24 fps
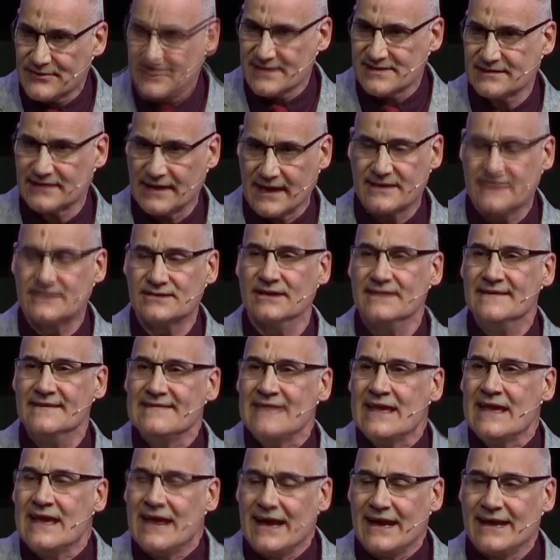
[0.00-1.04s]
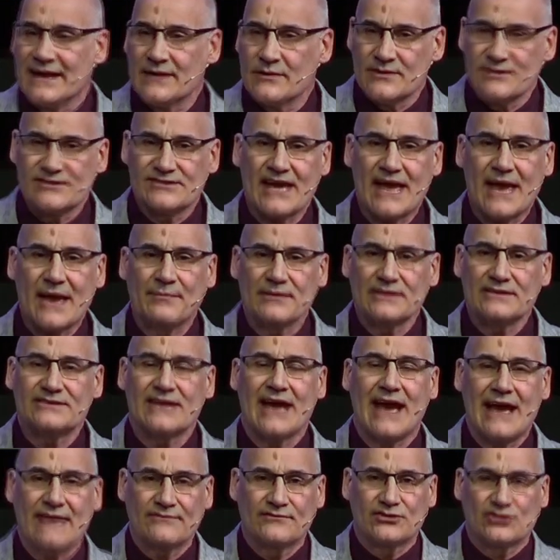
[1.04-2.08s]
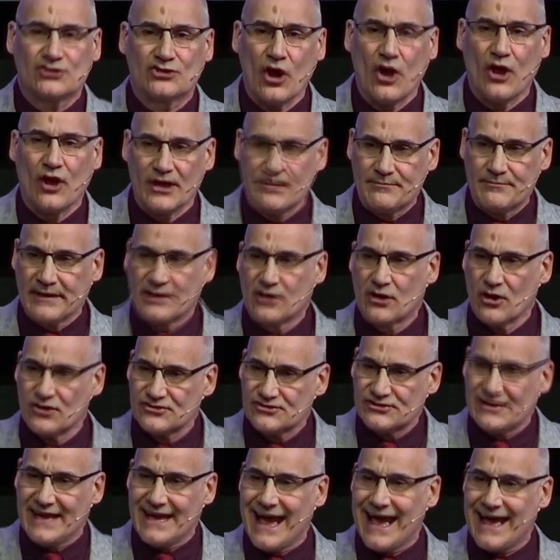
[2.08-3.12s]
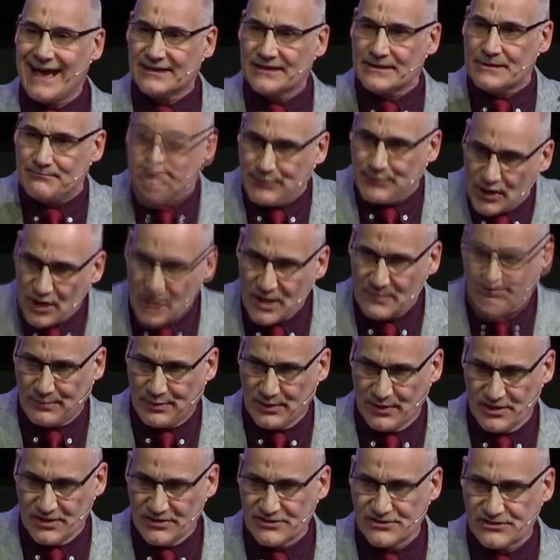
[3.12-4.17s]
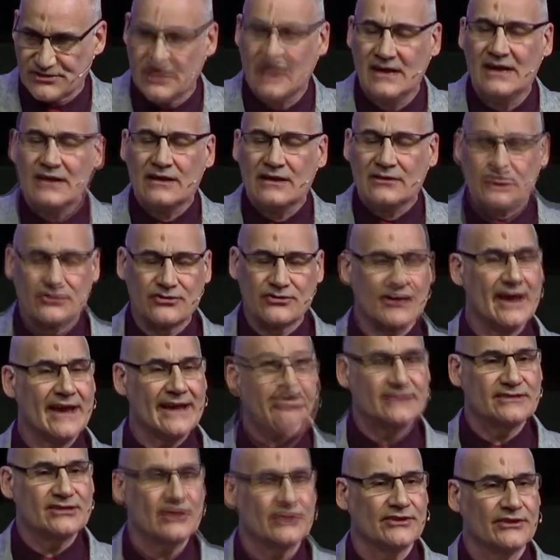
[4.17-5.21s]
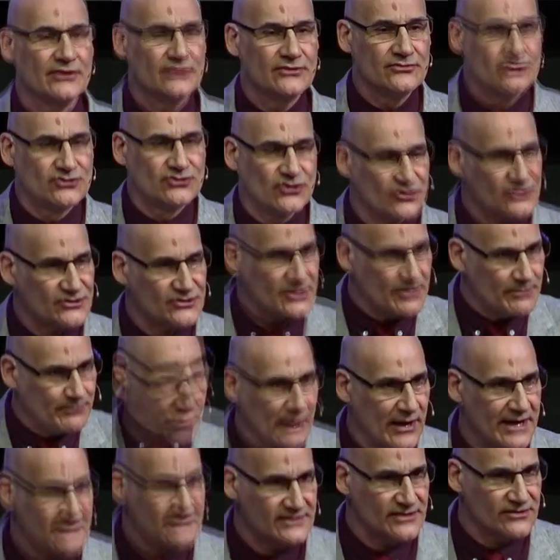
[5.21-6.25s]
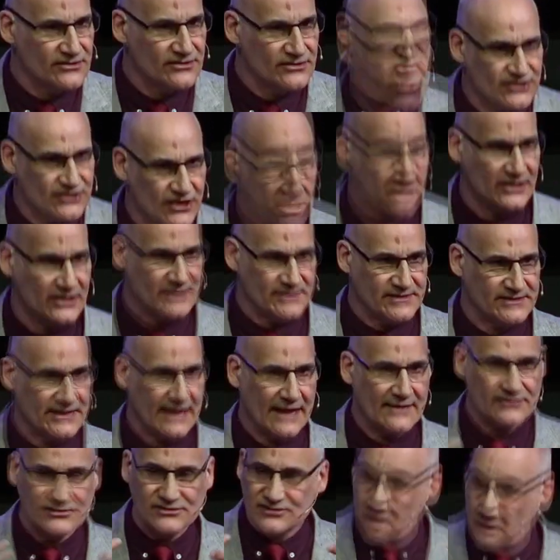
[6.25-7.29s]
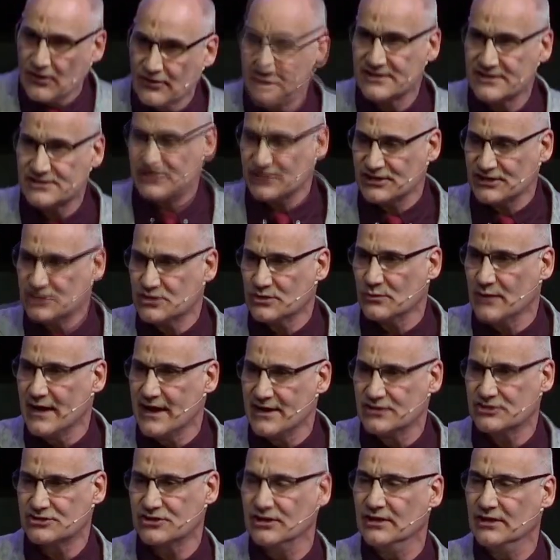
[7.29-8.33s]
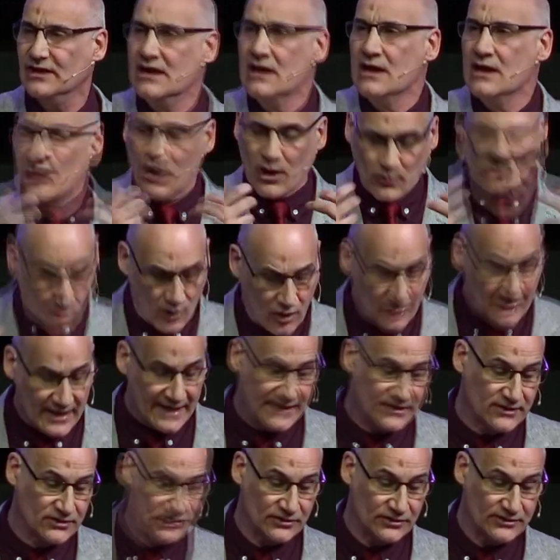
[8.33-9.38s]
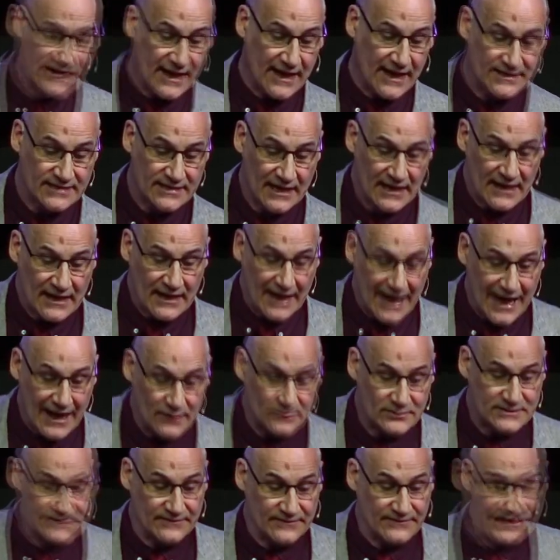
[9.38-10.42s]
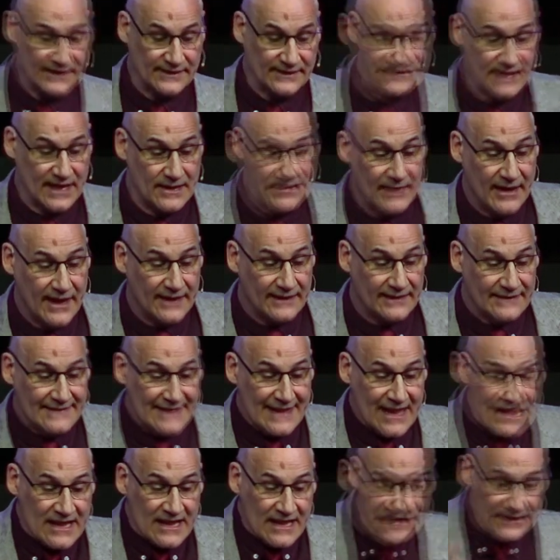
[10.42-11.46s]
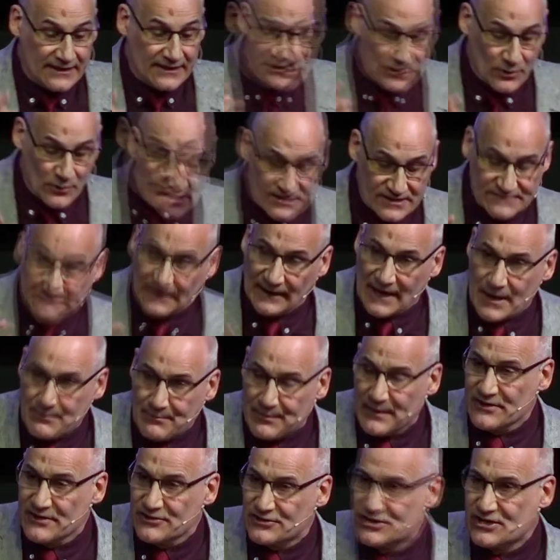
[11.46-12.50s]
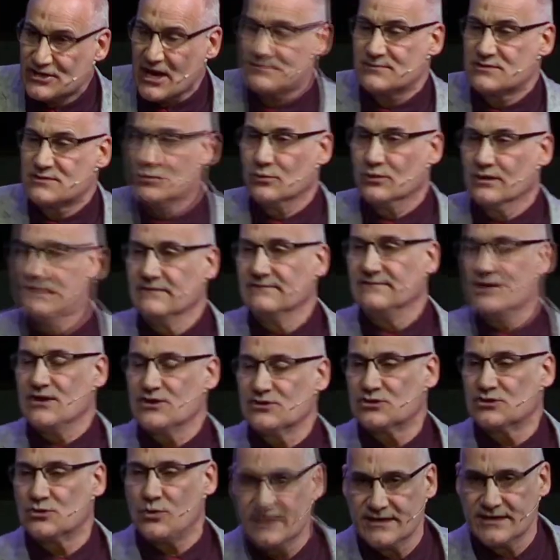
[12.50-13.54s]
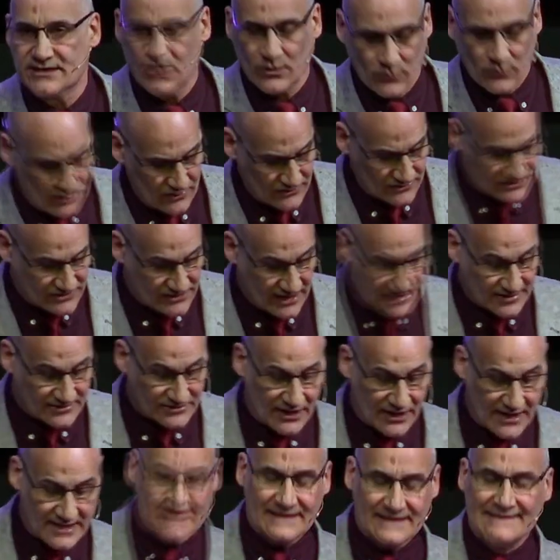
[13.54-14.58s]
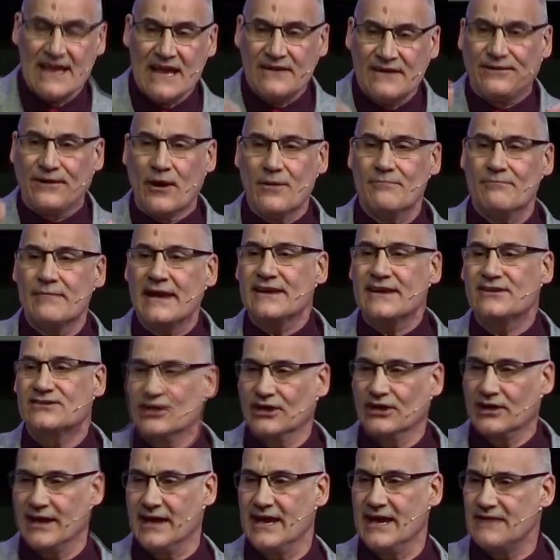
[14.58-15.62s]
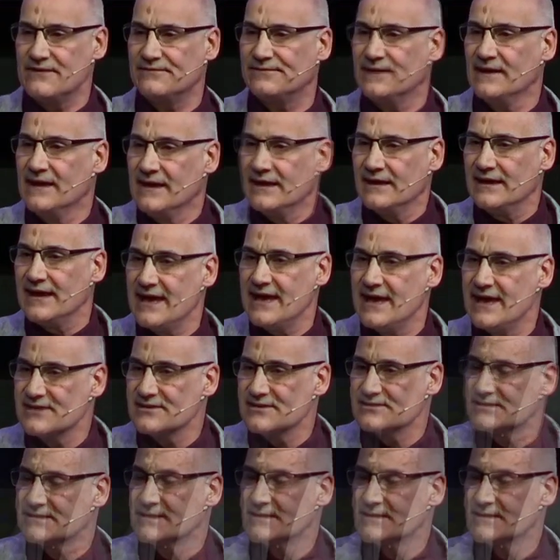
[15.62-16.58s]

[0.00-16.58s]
letter. And he was able to have joy because he had a purpose greater than just the present circumstance or his situation or what he could get out of that. Amen? In other words, Philippians chapter 1 and verse 21 says this, for me to live is...